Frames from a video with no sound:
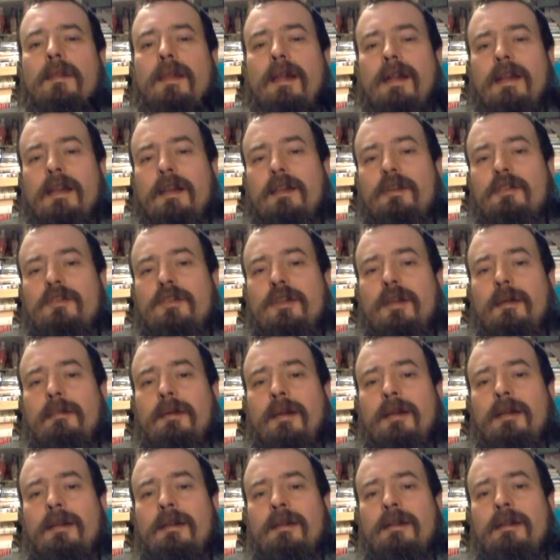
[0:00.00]
Hello YouTube,
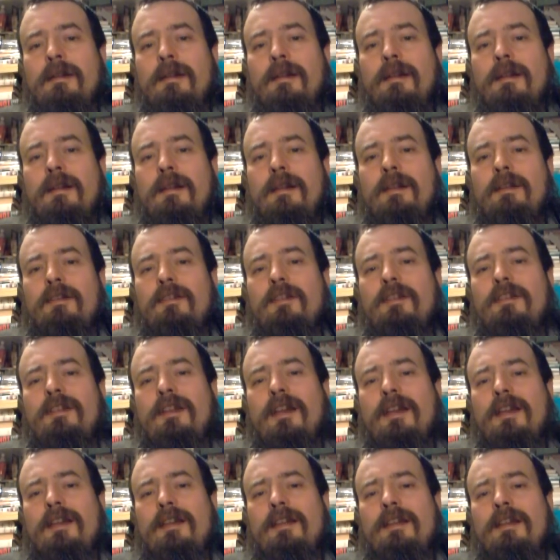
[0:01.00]

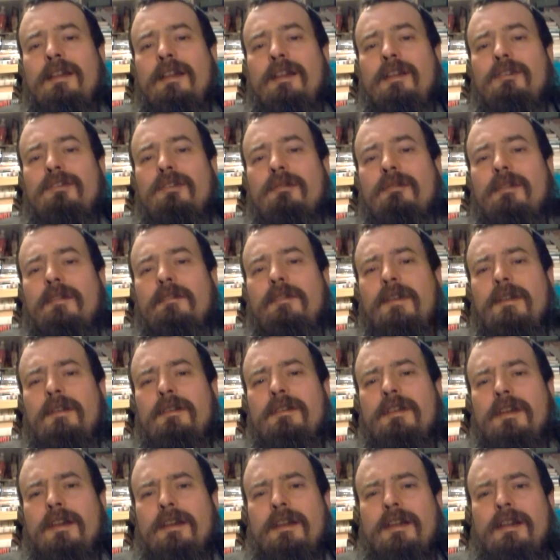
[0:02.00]
today is a
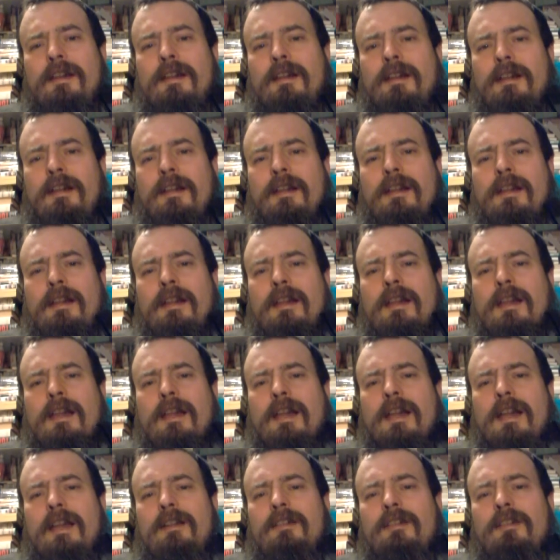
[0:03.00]
review day,
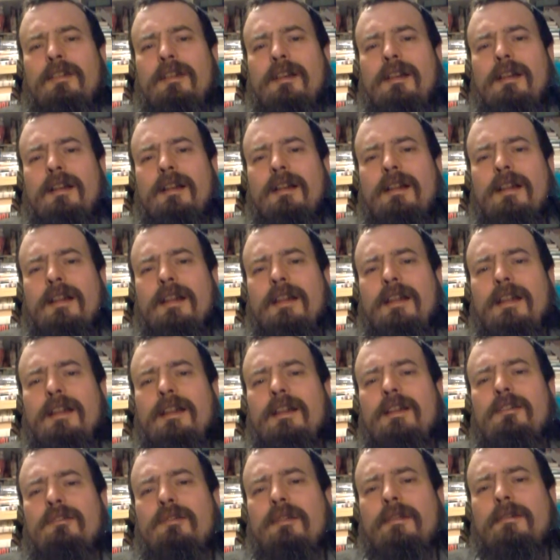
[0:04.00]
and
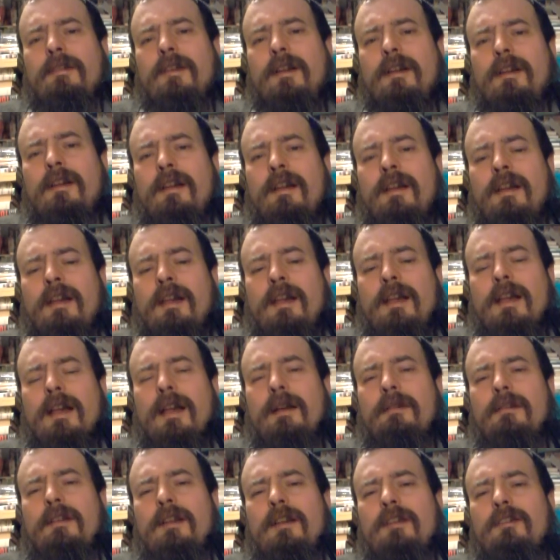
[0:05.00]
in this review
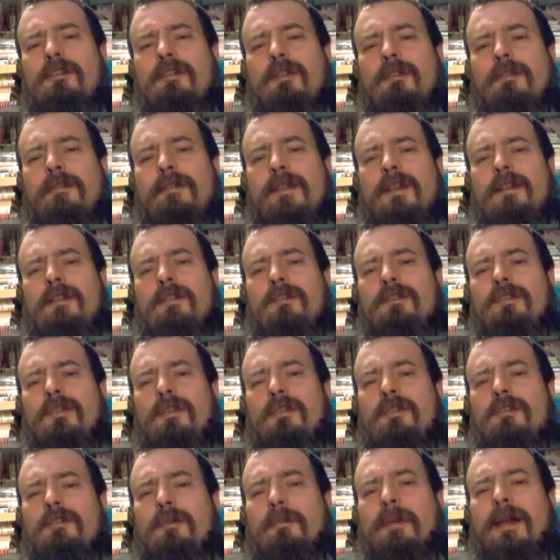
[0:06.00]
I'm going to review
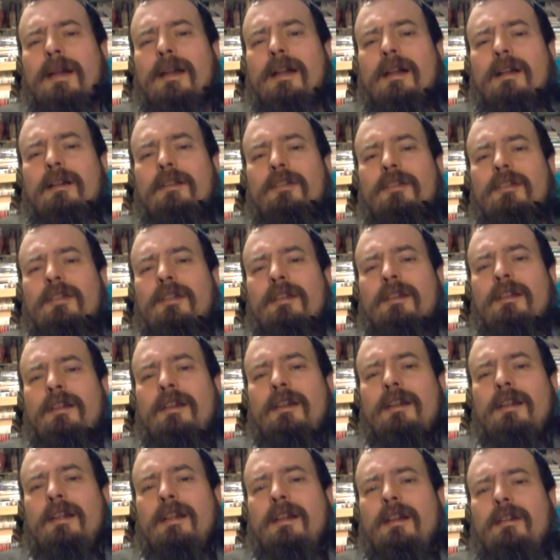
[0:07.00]
two tobaccos
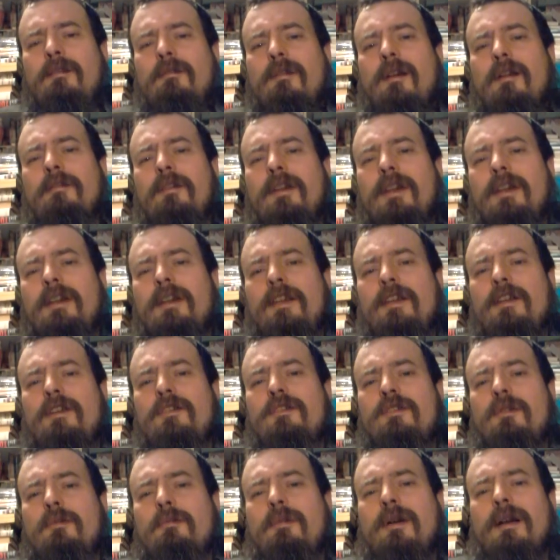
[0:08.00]
rather than the
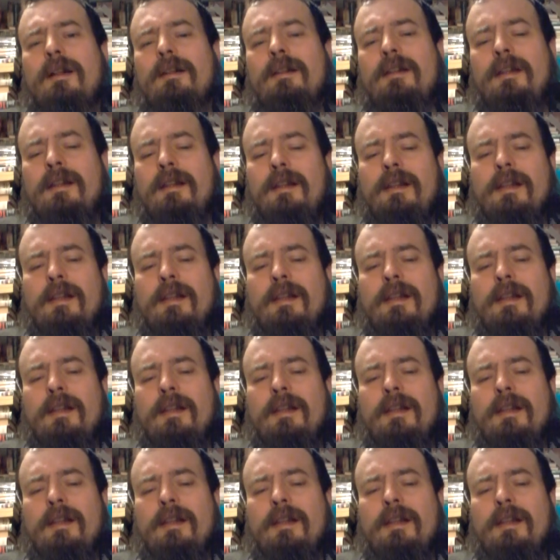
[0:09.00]
usual one.